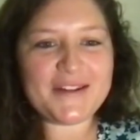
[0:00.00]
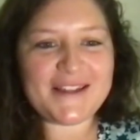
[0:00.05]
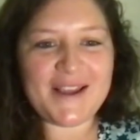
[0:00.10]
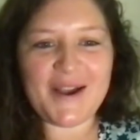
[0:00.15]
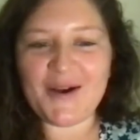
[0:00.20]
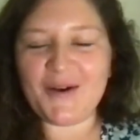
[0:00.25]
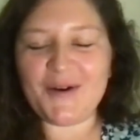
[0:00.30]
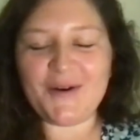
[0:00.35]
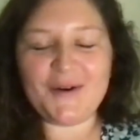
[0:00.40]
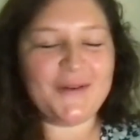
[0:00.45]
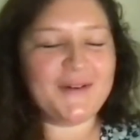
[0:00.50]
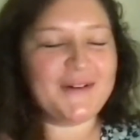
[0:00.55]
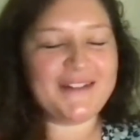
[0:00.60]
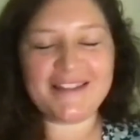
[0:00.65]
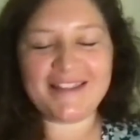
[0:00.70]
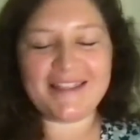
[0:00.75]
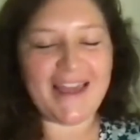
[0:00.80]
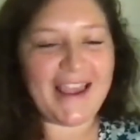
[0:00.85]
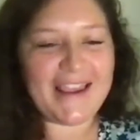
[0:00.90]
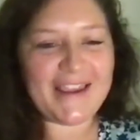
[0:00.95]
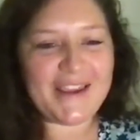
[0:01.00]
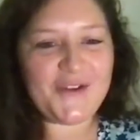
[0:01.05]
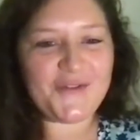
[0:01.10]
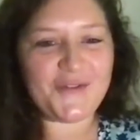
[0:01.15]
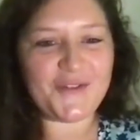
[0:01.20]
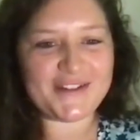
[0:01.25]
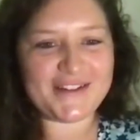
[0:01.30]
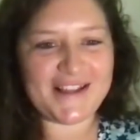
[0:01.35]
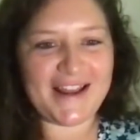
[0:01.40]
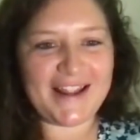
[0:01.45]
So thank you
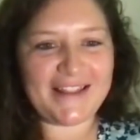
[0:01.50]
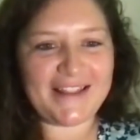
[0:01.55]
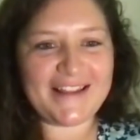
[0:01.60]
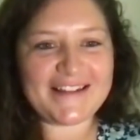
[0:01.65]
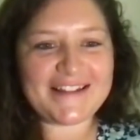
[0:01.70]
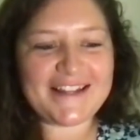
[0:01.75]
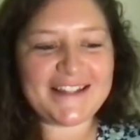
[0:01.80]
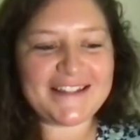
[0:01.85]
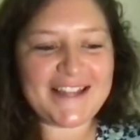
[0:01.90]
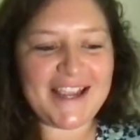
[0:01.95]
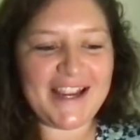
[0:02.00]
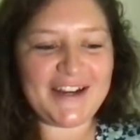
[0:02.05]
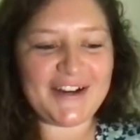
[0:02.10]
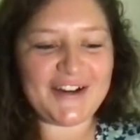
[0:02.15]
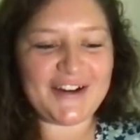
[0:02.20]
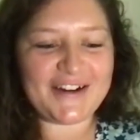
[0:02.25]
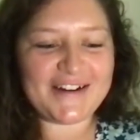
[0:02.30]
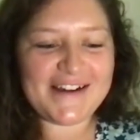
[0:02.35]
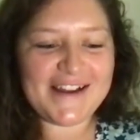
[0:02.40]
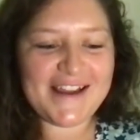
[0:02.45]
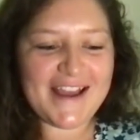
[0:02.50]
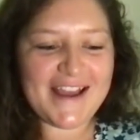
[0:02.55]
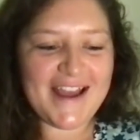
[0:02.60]
for setting this container.